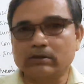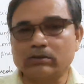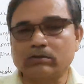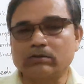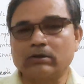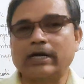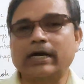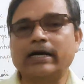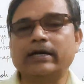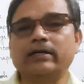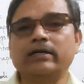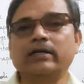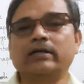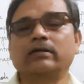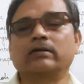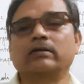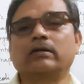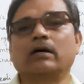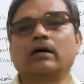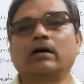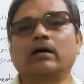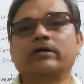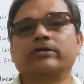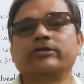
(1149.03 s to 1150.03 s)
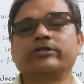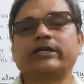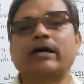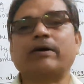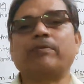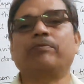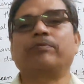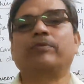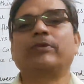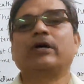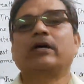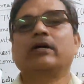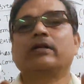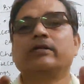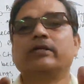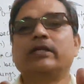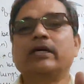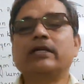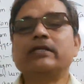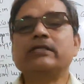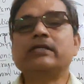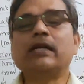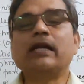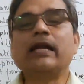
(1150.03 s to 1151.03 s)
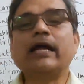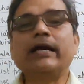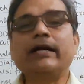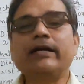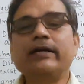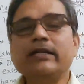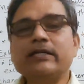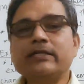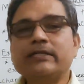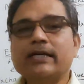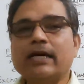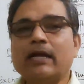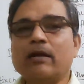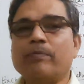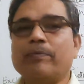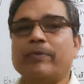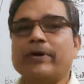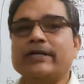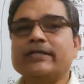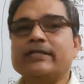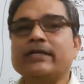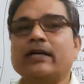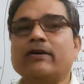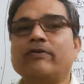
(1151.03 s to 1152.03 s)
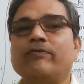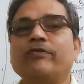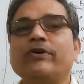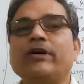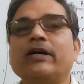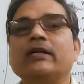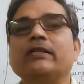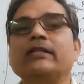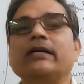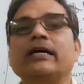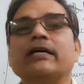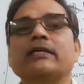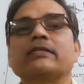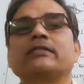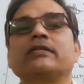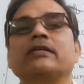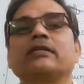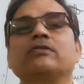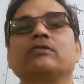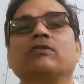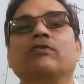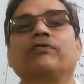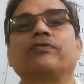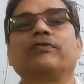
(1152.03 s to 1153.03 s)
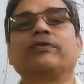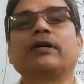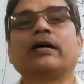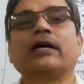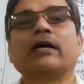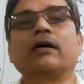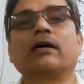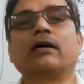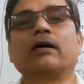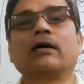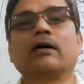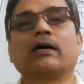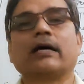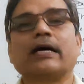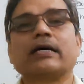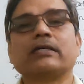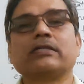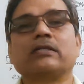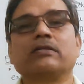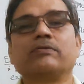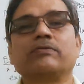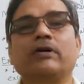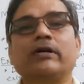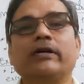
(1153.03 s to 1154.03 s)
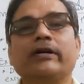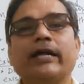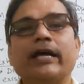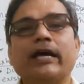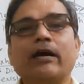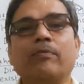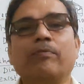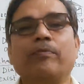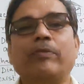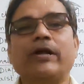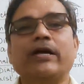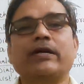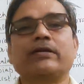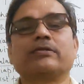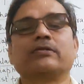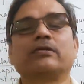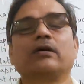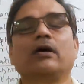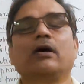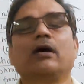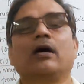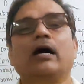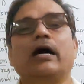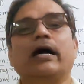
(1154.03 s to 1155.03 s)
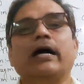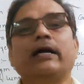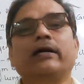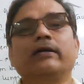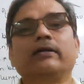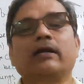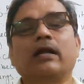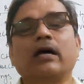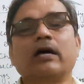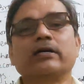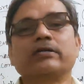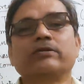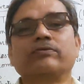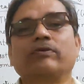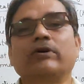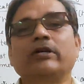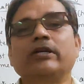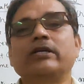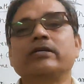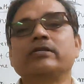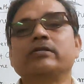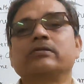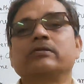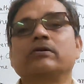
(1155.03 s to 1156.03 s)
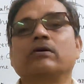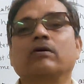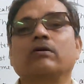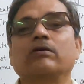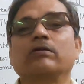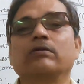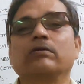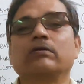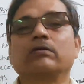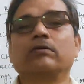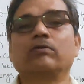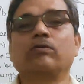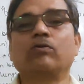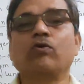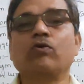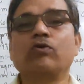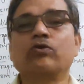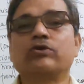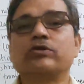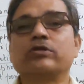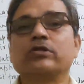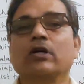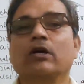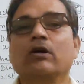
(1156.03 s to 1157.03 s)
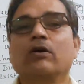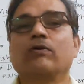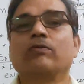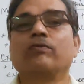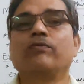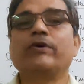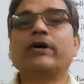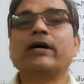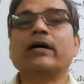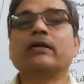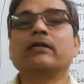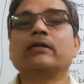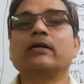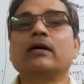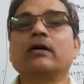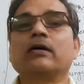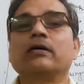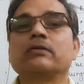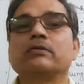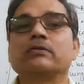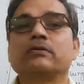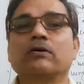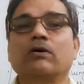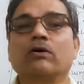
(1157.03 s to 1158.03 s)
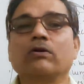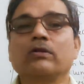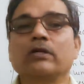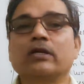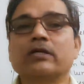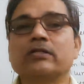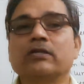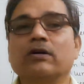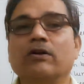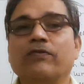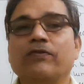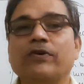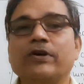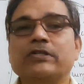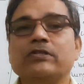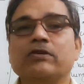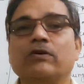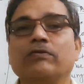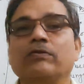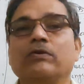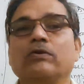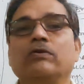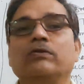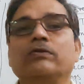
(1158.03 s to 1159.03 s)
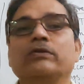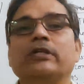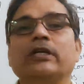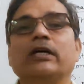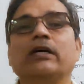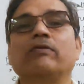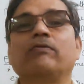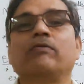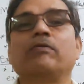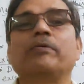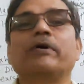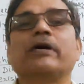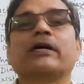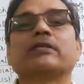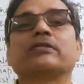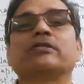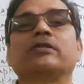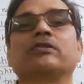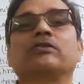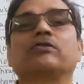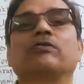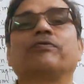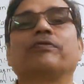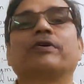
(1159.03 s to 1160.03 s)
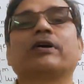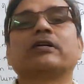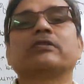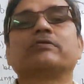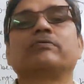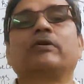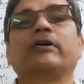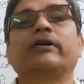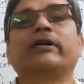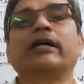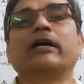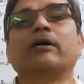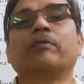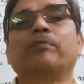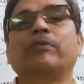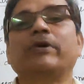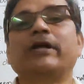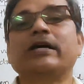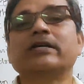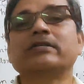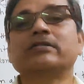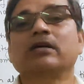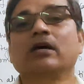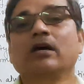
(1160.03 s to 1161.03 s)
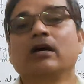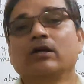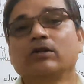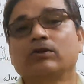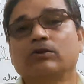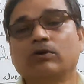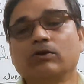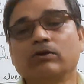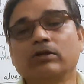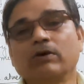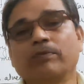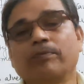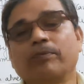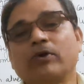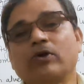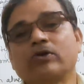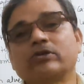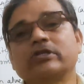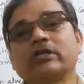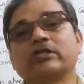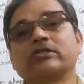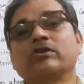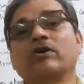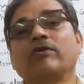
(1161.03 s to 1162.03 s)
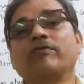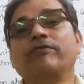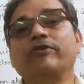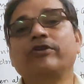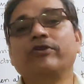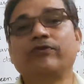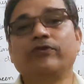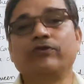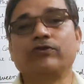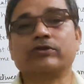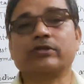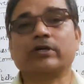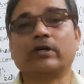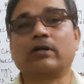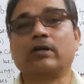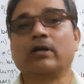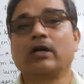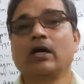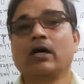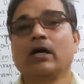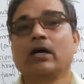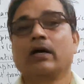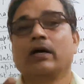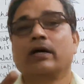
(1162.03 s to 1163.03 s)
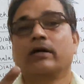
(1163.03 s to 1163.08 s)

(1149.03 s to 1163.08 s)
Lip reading: in stem there is a lenticell present where the exchange of gases will take place, and last one is on roots where on the surface of the root there will be exchange of gas will take place through the process of diffusion.